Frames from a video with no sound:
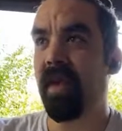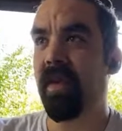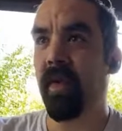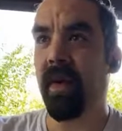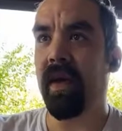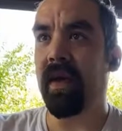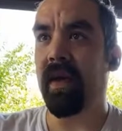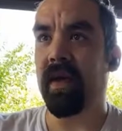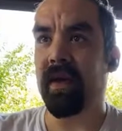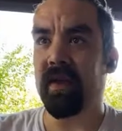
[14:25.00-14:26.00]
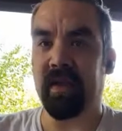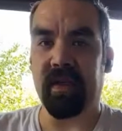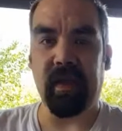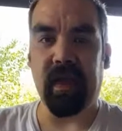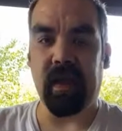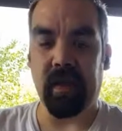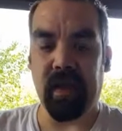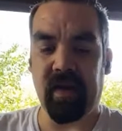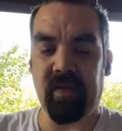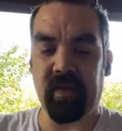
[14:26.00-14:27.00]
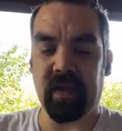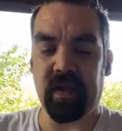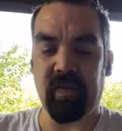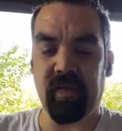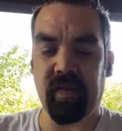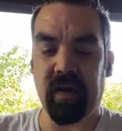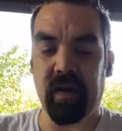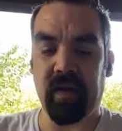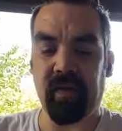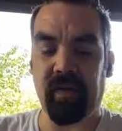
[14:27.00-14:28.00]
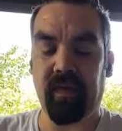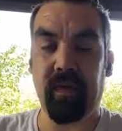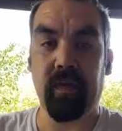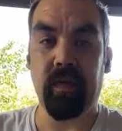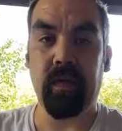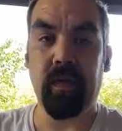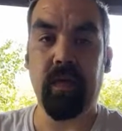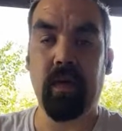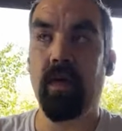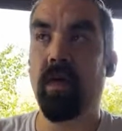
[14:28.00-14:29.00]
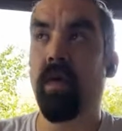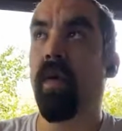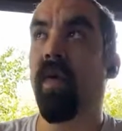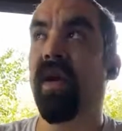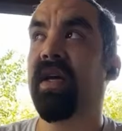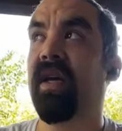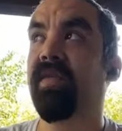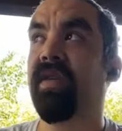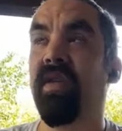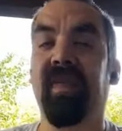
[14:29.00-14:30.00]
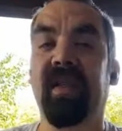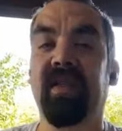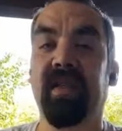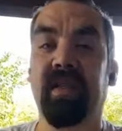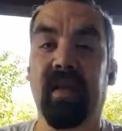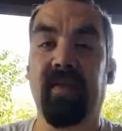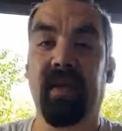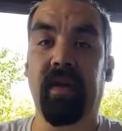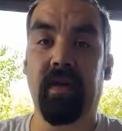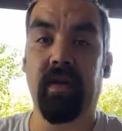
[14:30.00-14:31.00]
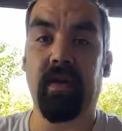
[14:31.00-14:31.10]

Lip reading: either way, it's just you got to look at it from a standpoint of when it comes to the business of it,